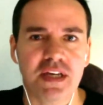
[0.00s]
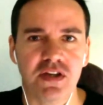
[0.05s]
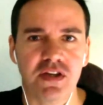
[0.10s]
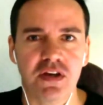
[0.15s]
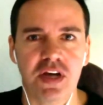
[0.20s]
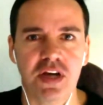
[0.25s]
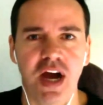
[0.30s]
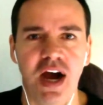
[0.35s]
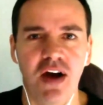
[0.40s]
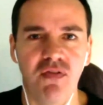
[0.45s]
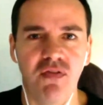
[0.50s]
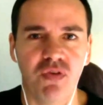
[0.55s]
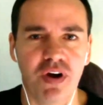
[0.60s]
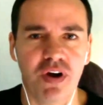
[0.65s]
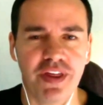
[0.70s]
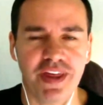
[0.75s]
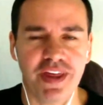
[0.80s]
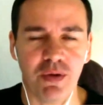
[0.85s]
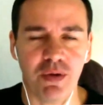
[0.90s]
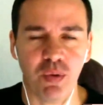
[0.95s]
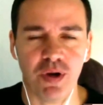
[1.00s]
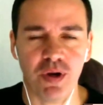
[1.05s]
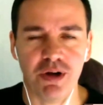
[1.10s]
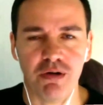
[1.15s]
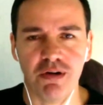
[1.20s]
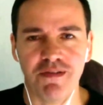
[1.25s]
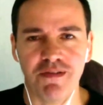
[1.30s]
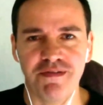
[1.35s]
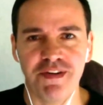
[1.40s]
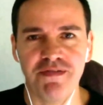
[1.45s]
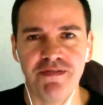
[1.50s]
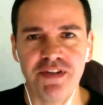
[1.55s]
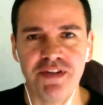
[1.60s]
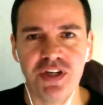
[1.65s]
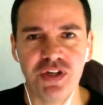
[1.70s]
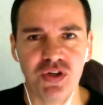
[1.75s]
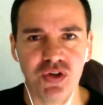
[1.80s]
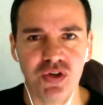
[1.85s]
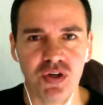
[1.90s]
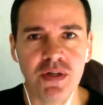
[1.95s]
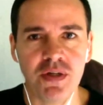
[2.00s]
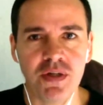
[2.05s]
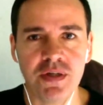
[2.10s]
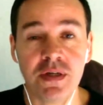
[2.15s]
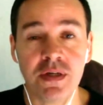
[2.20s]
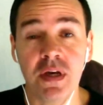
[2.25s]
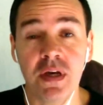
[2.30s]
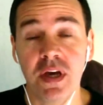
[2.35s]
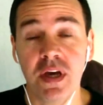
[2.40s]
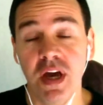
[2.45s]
so you're halfway there, where you're at 50 students